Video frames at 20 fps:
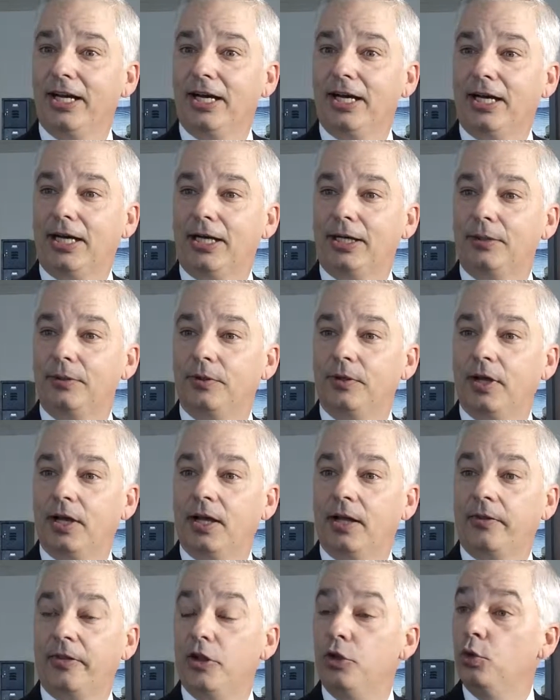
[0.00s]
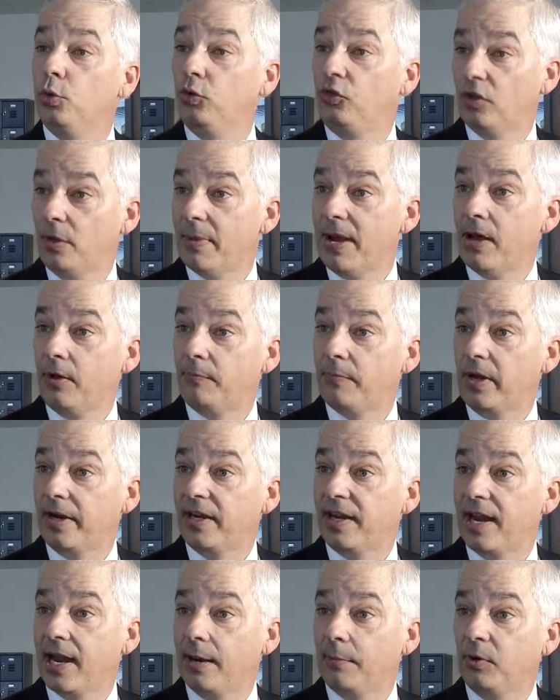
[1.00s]
uh, uh, the news about
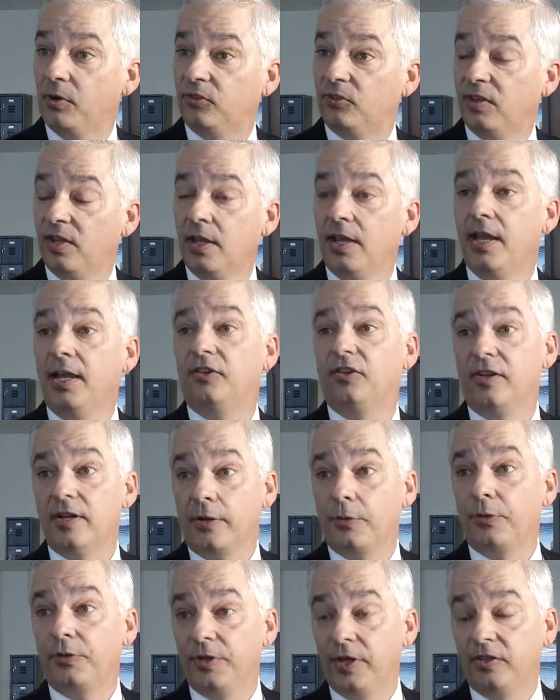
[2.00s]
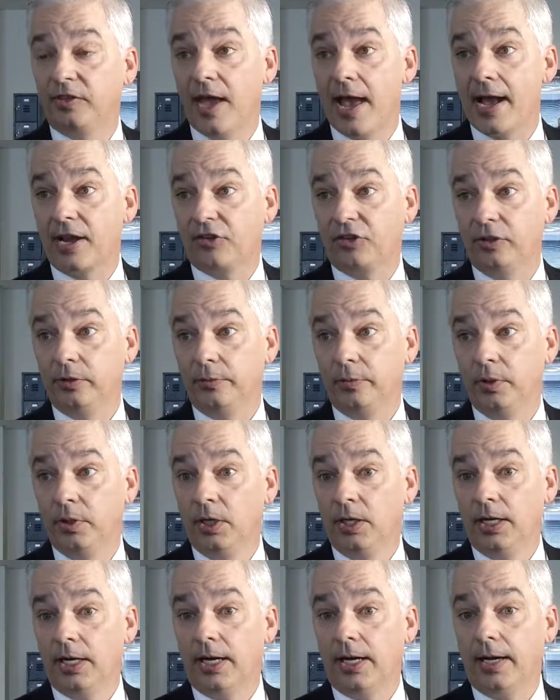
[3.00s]
body cameras. It's another thing to actually
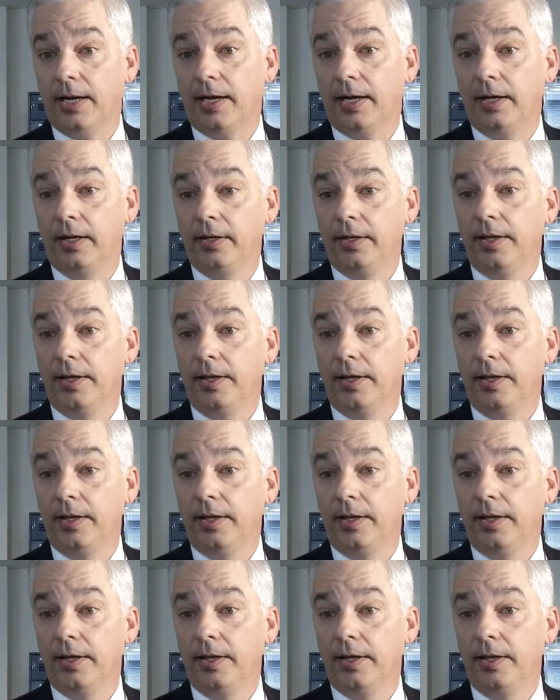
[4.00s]
uh,